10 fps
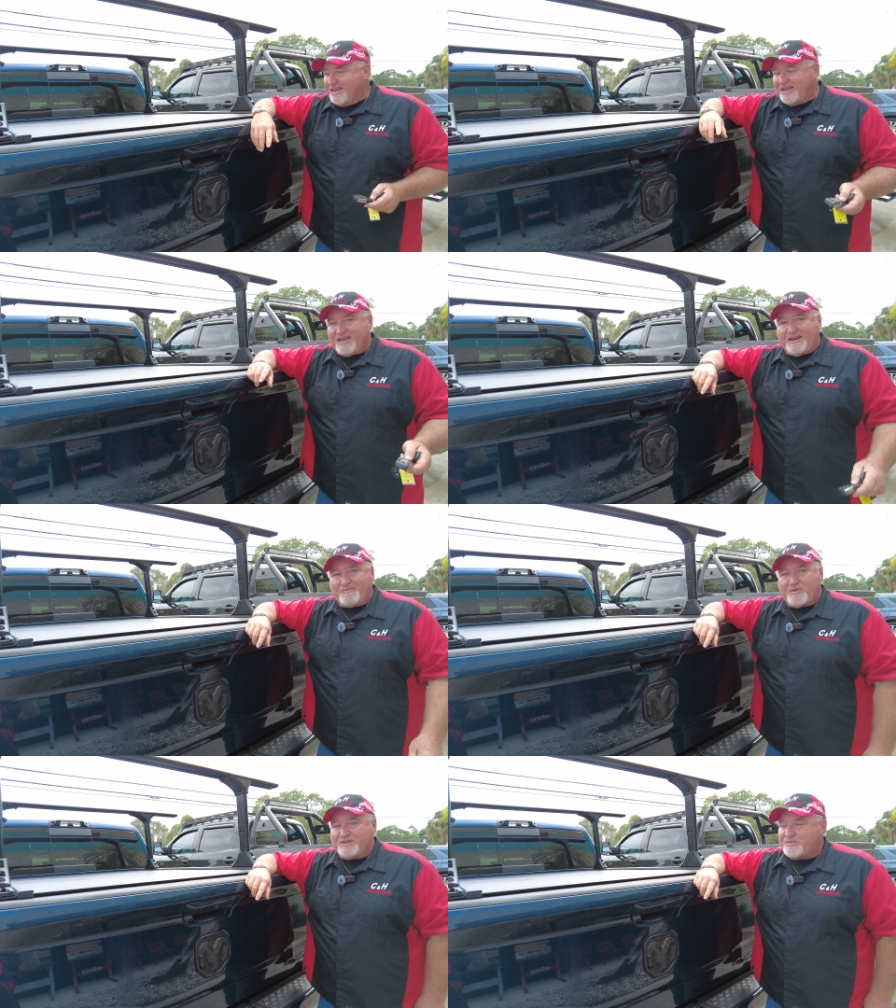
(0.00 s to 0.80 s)
Again,
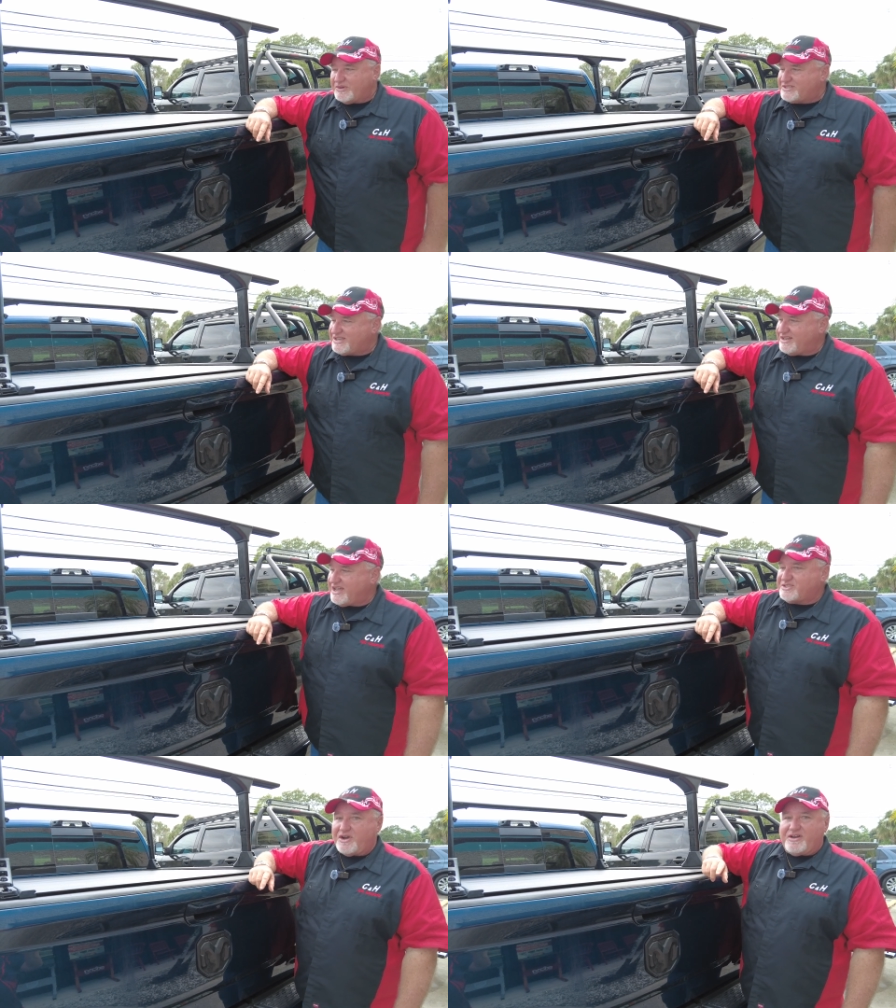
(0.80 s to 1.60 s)
I'm Chris with
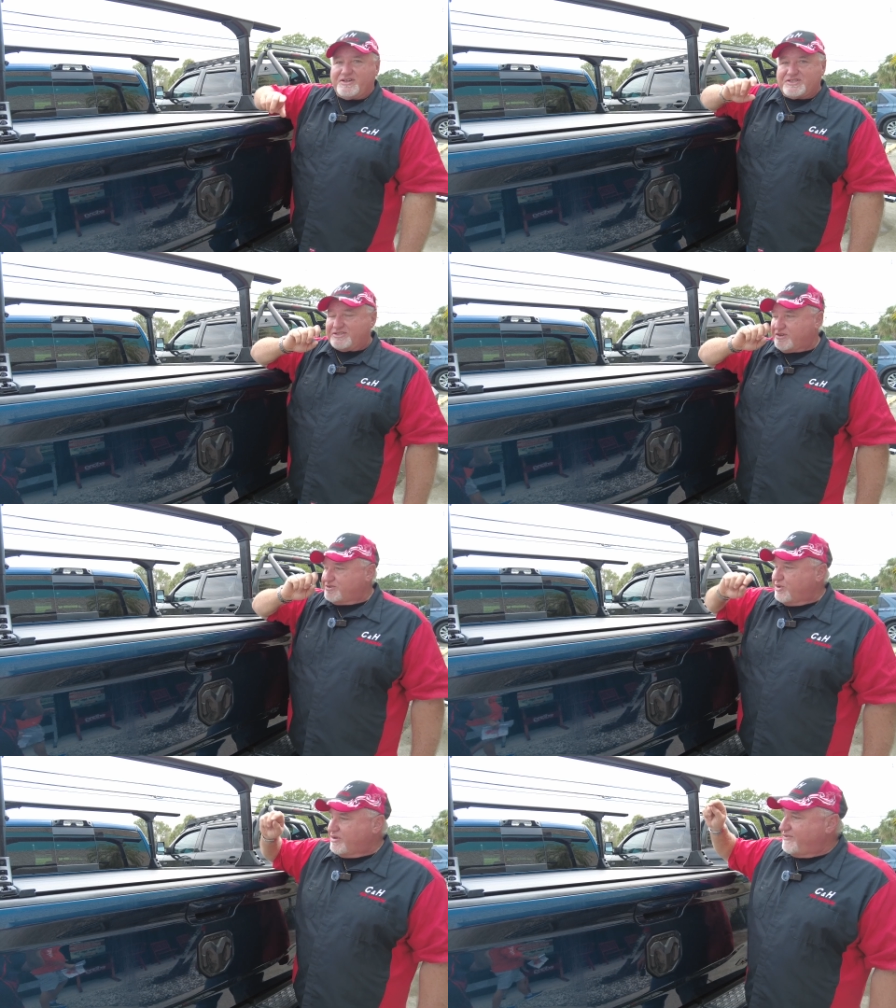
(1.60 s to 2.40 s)
C&H Auto
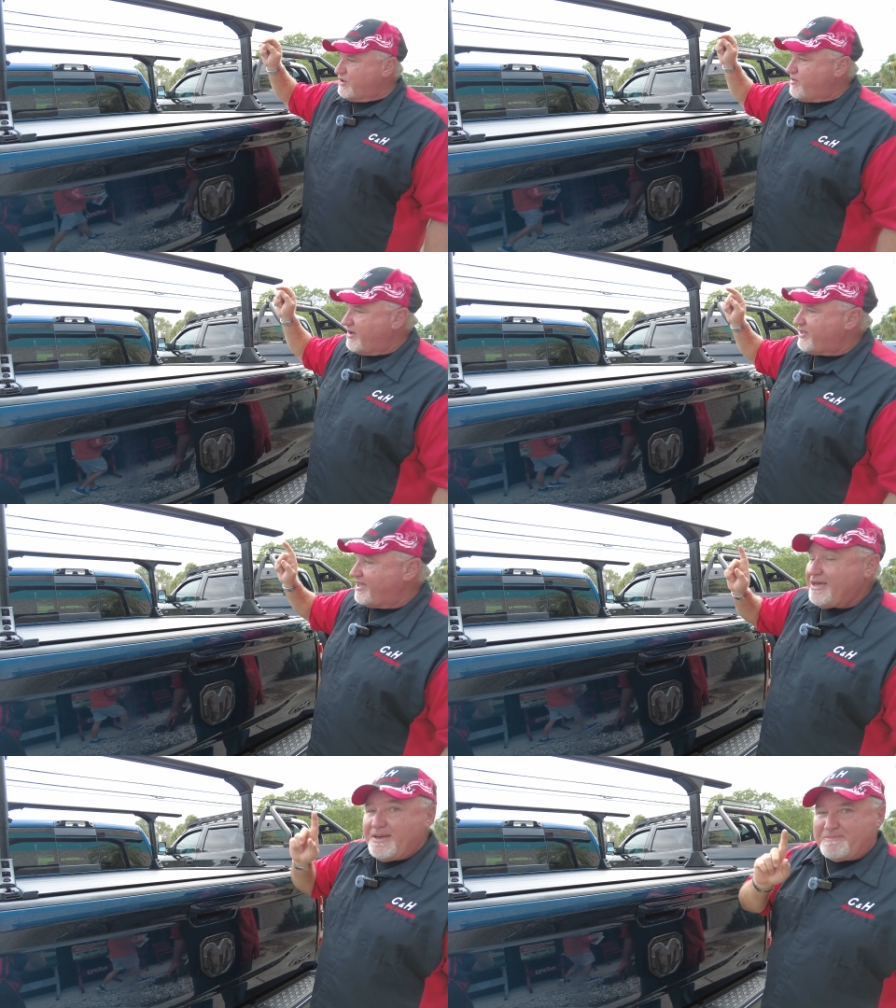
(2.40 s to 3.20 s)
Accessories doing a review of
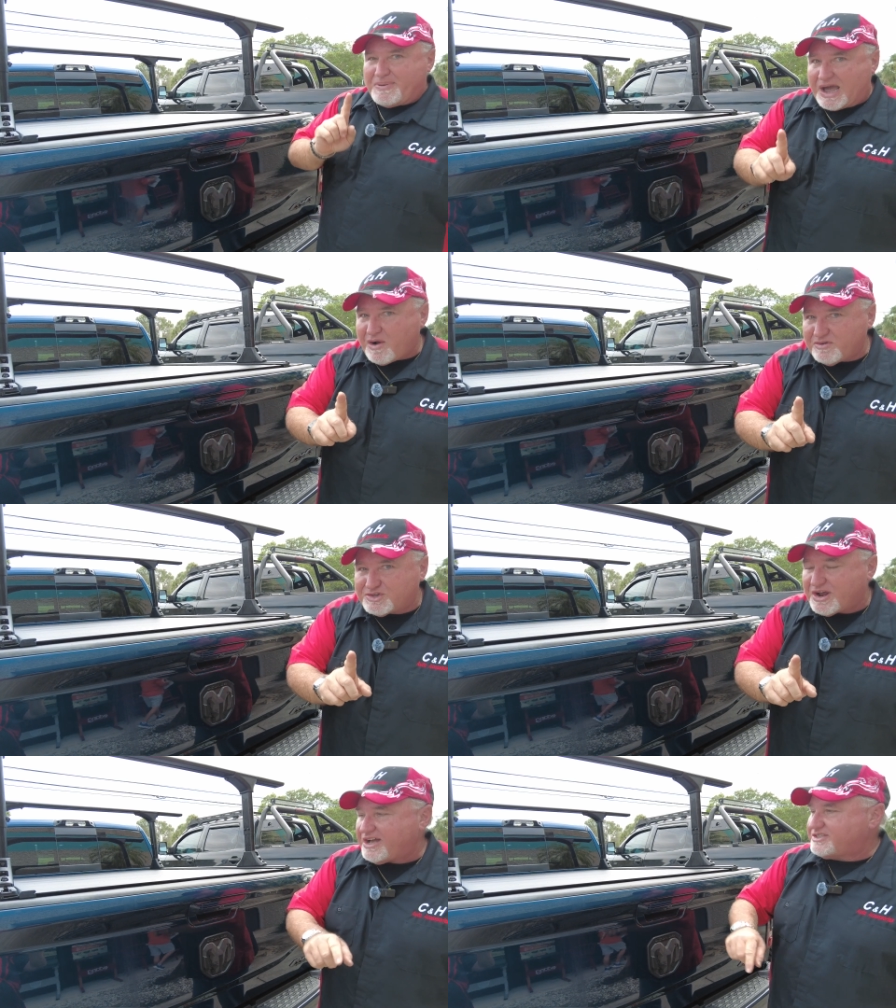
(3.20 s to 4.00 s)
the
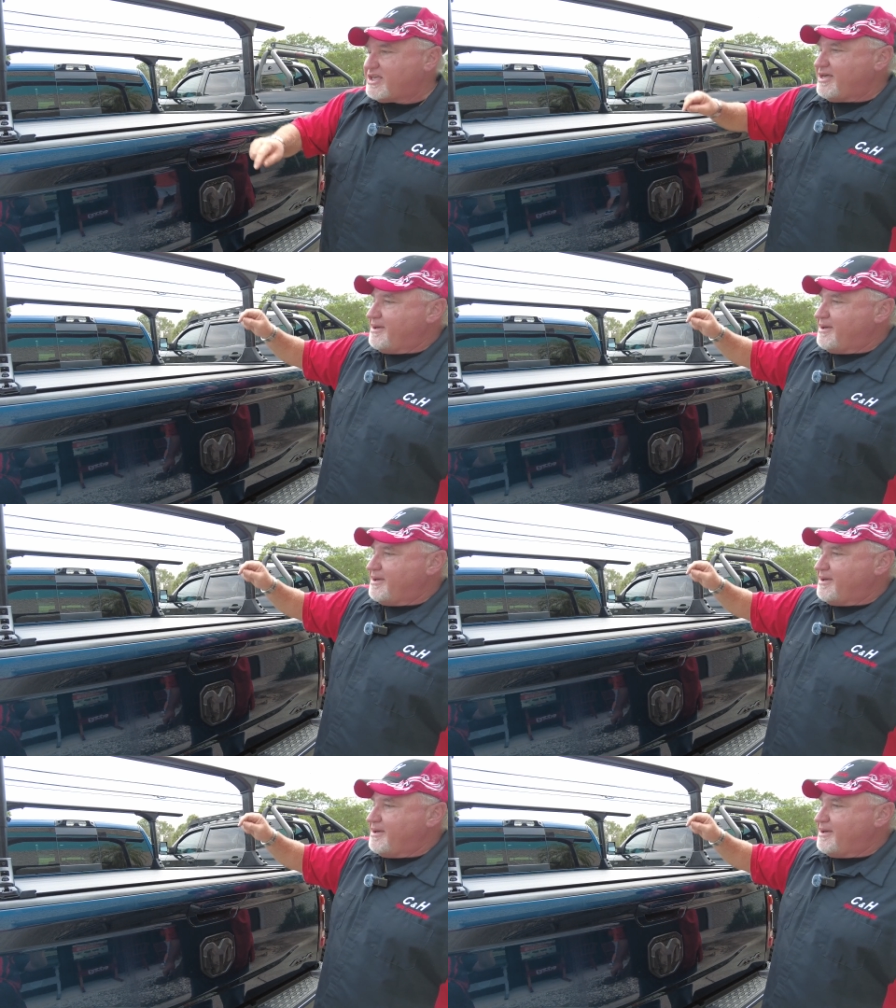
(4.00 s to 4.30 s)
PowerTrax